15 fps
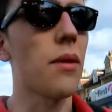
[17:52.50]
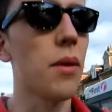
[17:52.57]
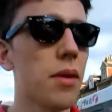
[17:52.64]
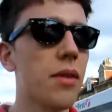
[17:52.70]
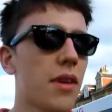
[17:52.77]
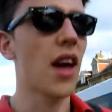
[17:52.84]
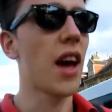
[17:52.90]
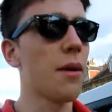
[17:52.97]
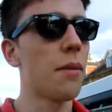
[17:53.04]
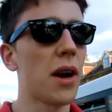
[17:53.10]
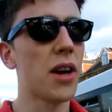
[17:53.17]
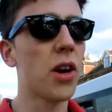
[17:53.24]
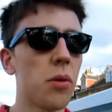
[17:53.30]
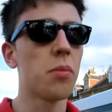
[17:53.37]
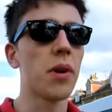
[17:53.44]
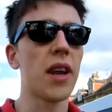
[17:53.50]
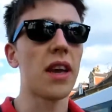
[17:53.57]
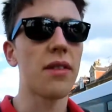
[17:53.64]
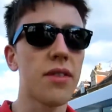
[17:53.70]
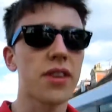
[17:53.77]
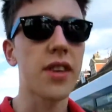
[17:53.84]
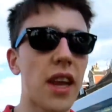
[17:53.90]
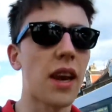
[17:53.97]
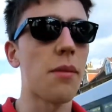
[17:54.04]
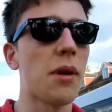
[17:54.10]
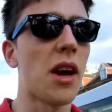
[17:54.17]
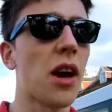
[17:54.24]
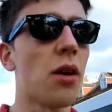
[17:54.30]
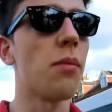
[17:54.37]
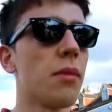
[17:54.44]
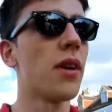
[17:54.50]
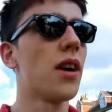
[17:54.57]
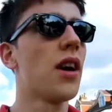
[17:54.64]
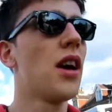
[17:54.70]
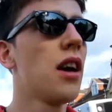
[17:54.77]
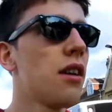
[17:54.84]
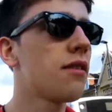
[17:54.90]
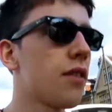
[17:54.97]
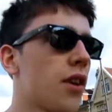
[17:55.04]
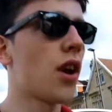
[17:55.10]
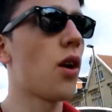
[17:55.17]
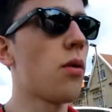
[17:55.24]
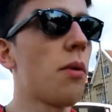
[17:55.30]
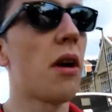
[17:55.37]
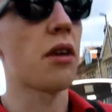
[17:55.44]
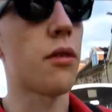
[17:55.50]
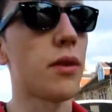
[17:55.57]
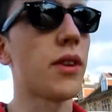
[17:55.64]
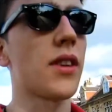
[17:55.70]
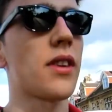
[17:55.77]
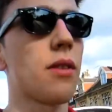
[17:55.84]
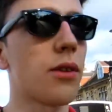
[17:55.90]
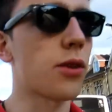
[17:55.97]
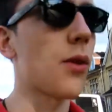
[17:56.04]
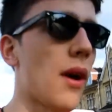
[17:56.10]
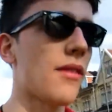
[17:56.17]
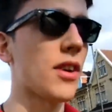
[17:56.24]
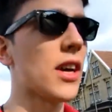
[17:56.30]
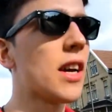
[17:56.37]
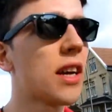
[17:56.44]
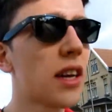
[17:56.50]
with my company for sending me home for no apparent reason whatsoever.